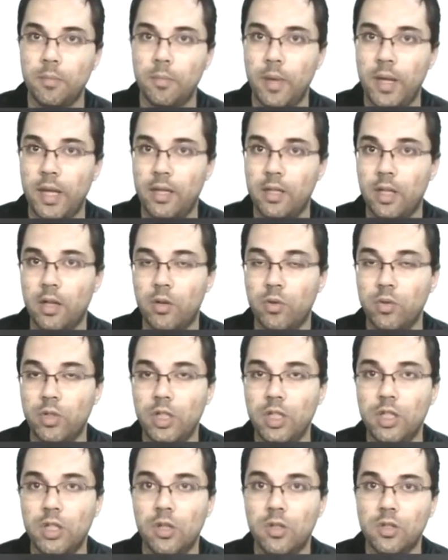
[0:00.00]
make the
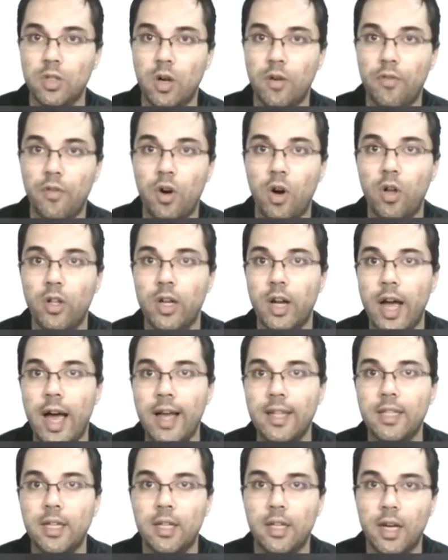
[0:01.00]
conditions of other
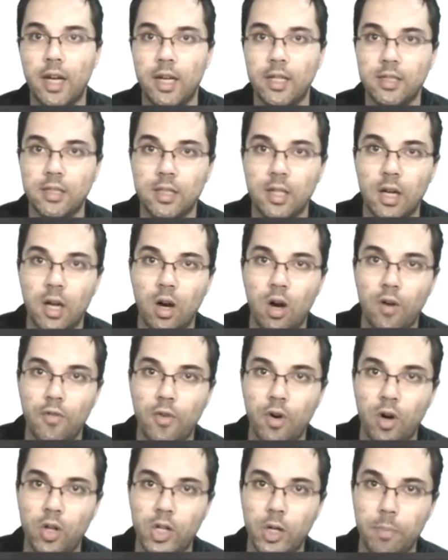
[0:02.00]
attackant or
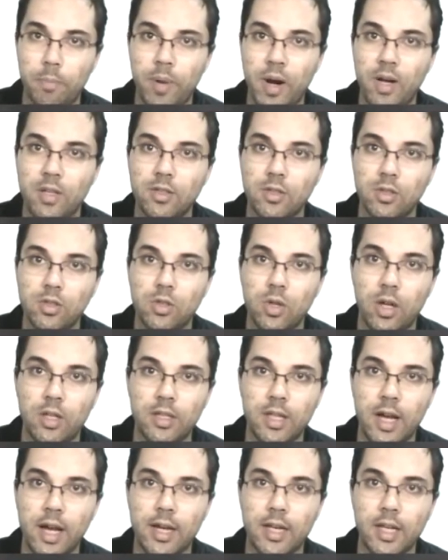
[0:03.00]
other person to
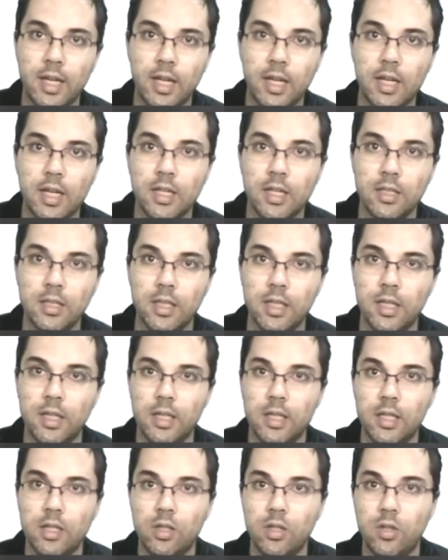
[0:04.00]
attack the
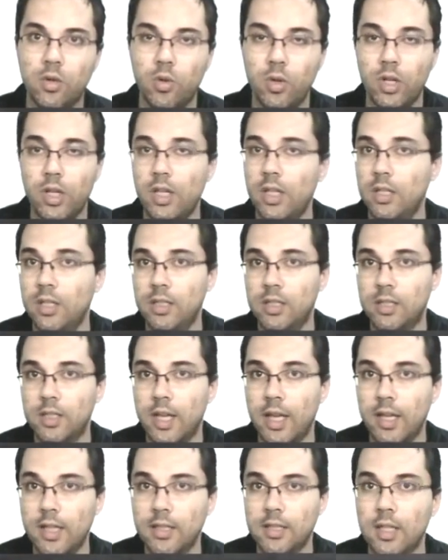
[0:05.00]
tori in this
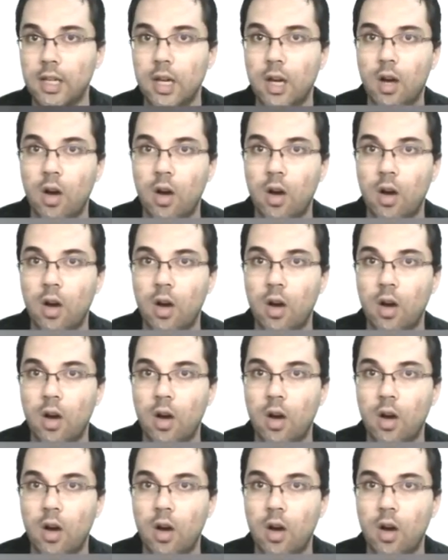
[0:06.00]
case,